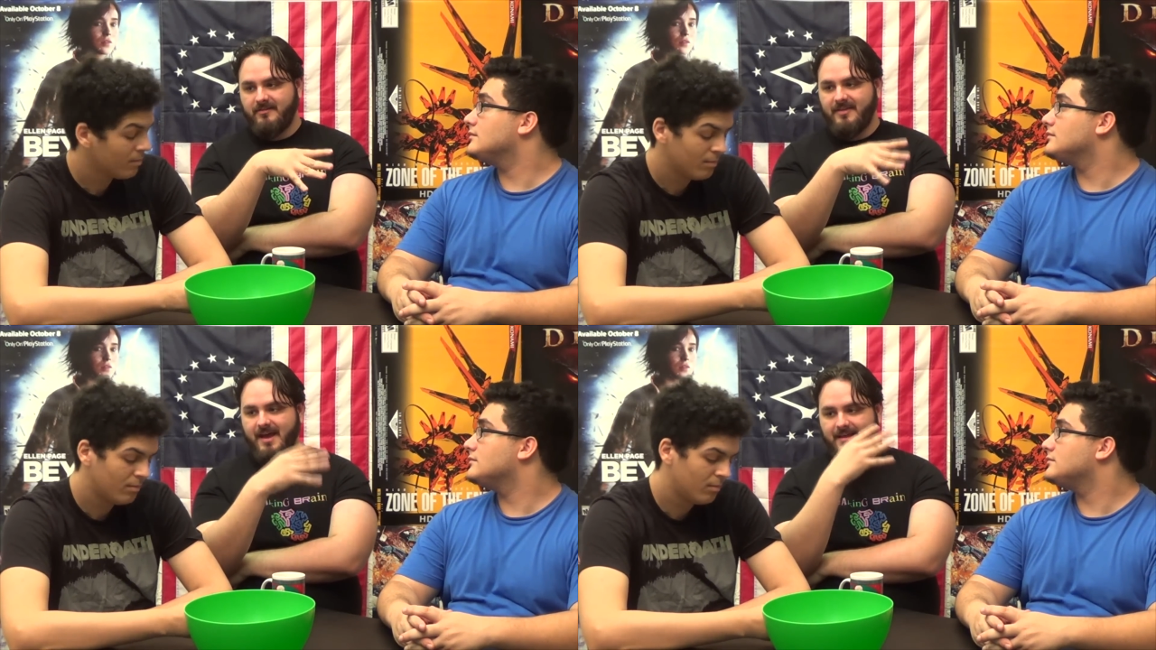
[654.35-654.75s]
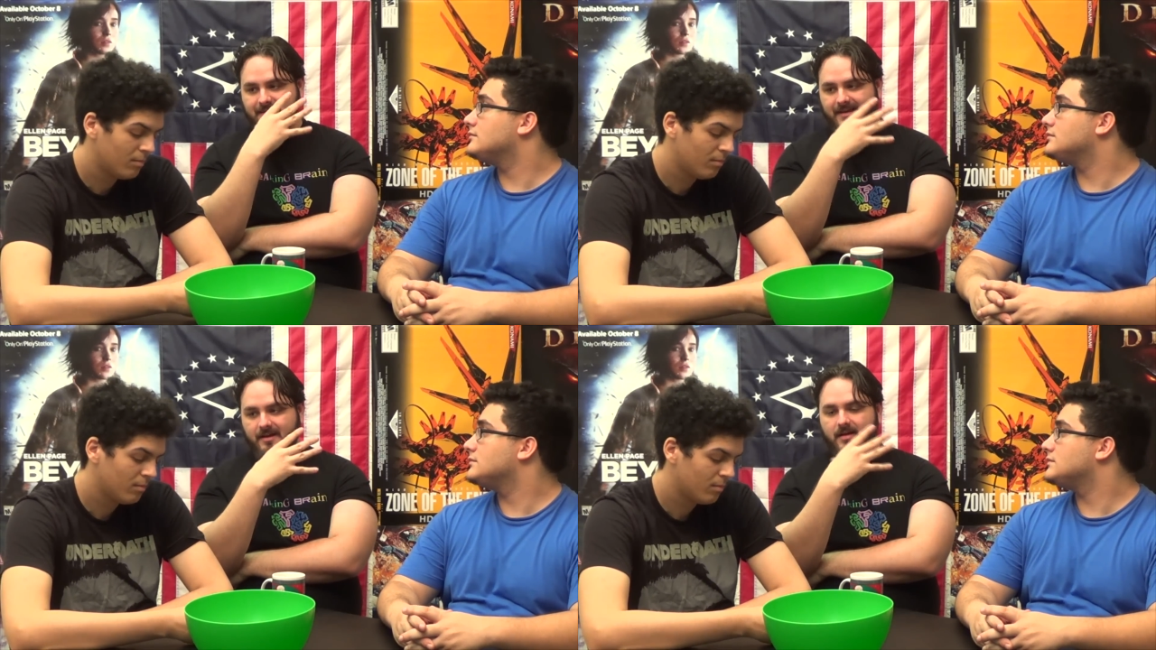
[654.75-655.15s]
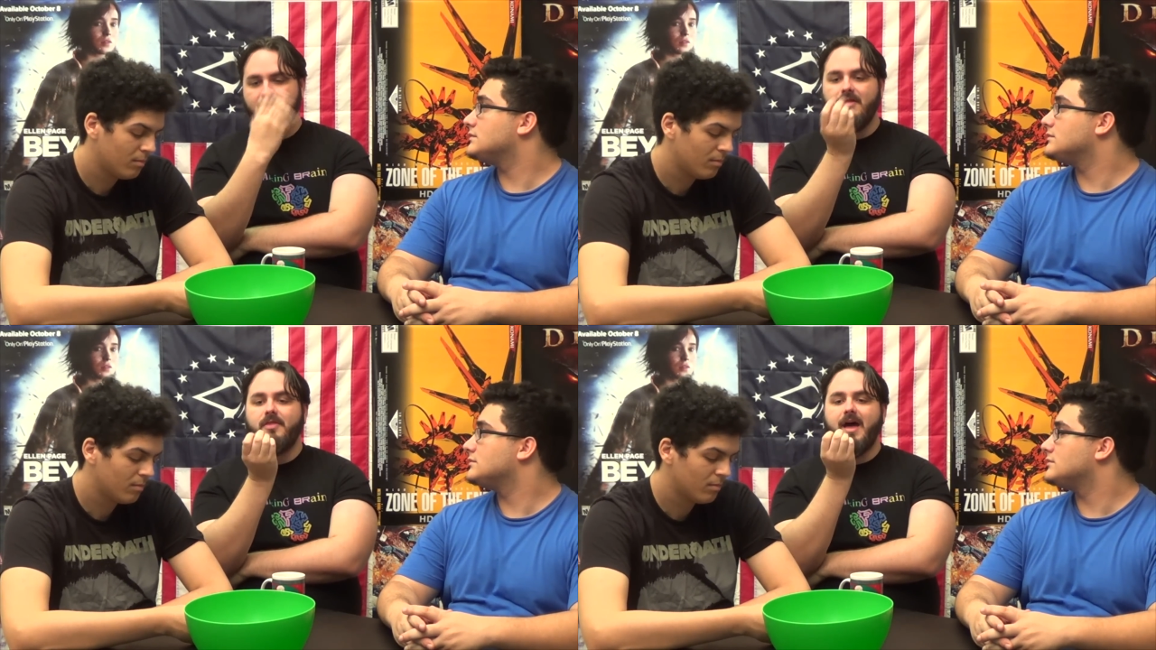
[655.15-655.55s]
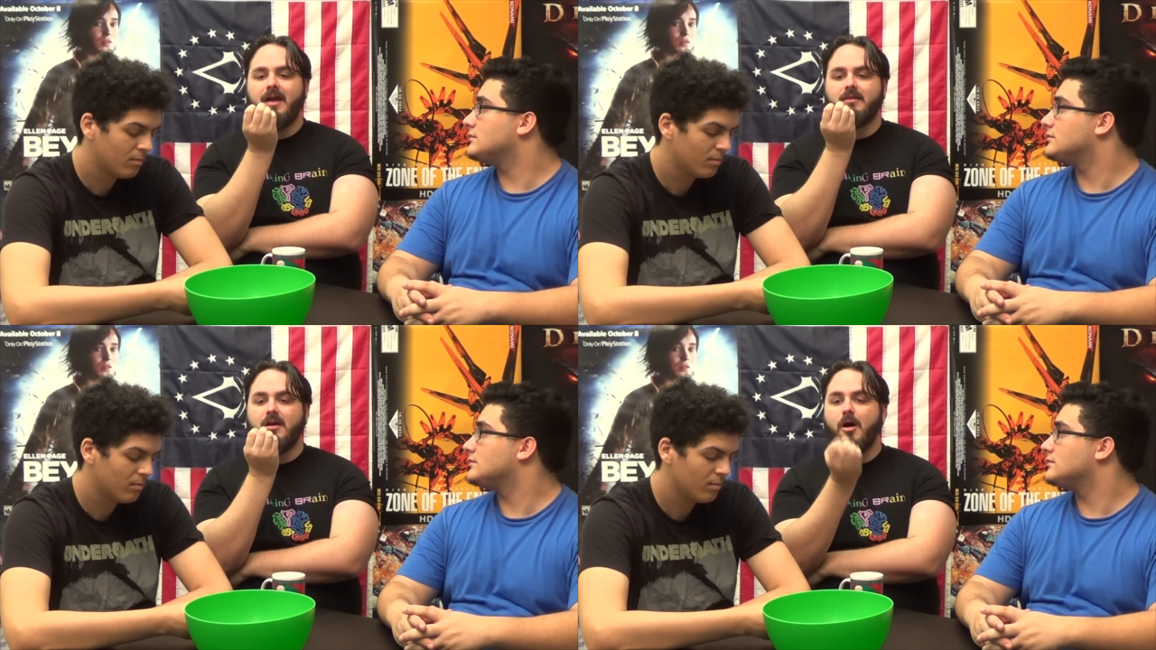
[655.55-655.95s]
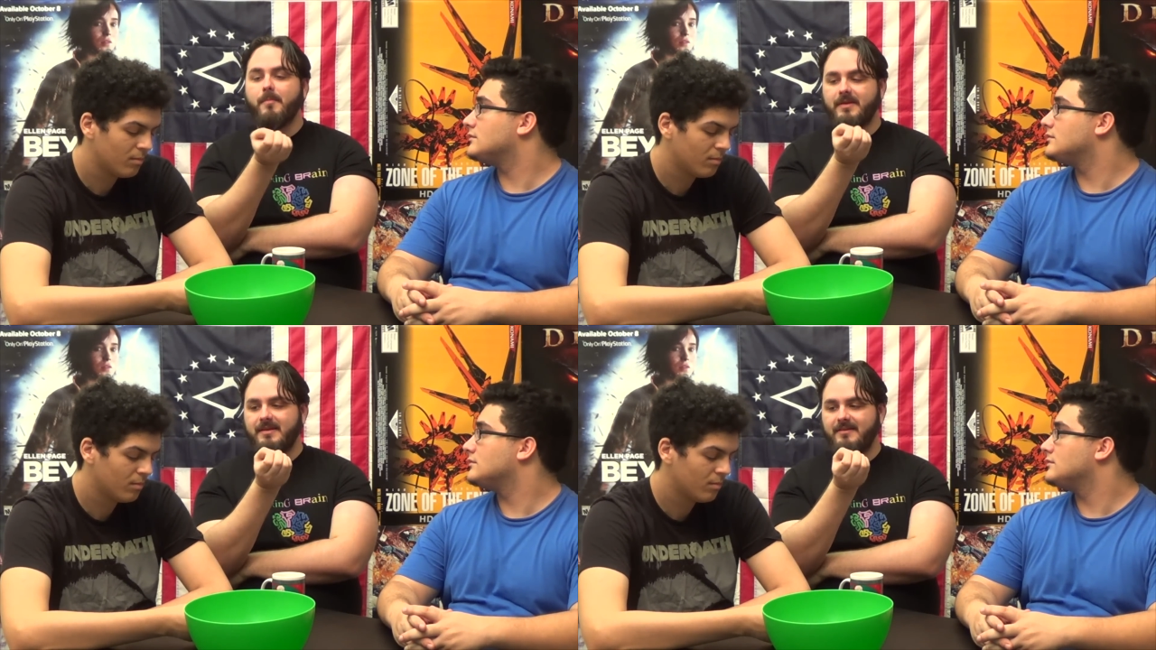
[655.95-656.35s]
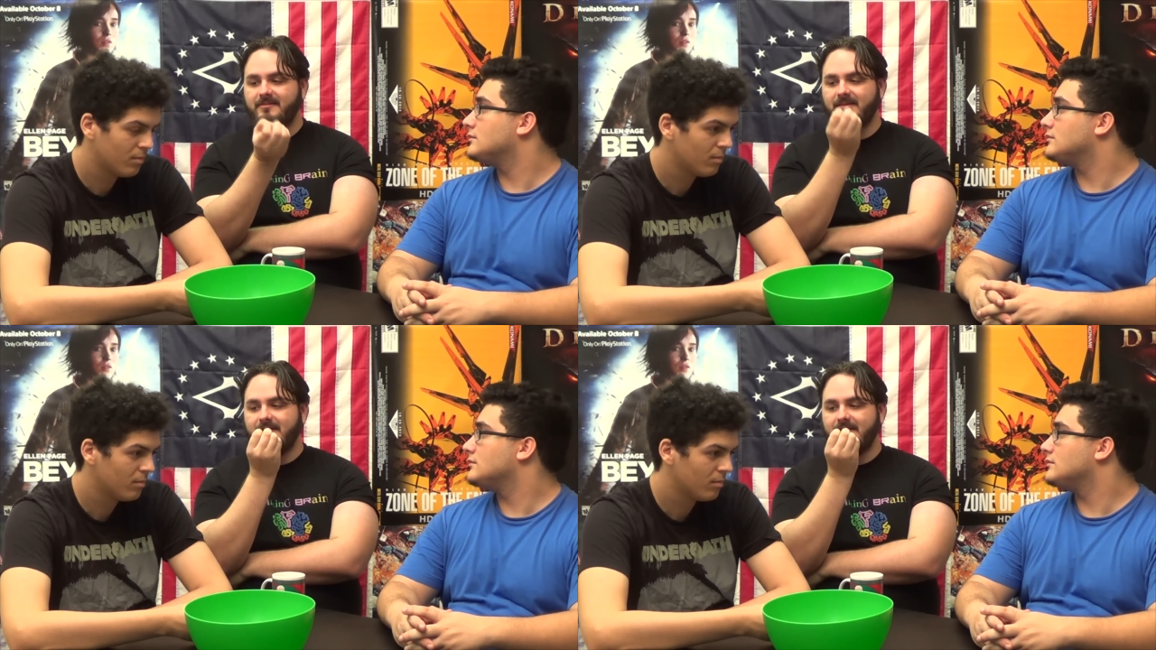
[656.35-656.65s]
Speaker 1: is the idea that companies